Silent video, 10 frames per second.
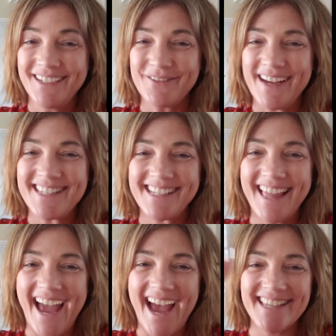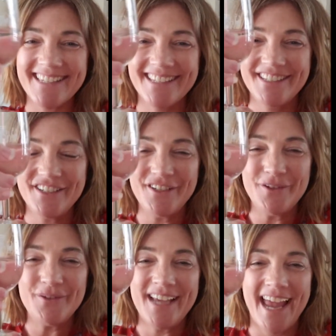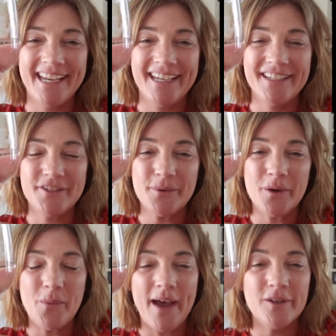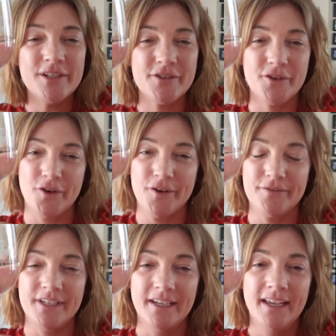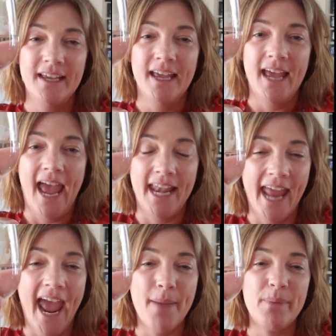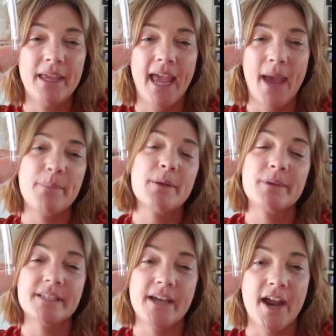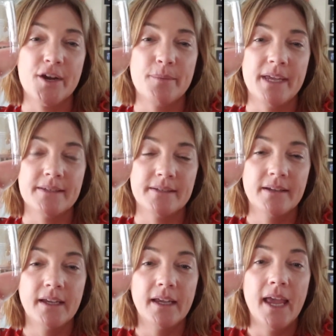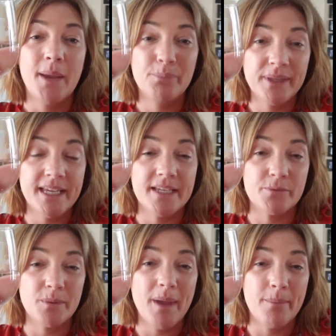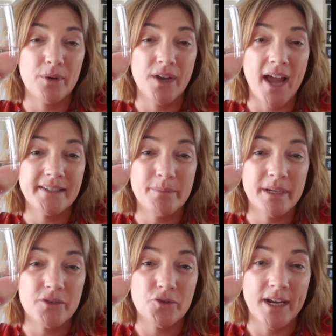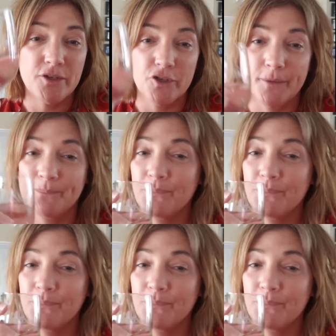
raise a glass to you, Danny, to a well-deserved and happy, happy retirement. And please remember not to be a stranger.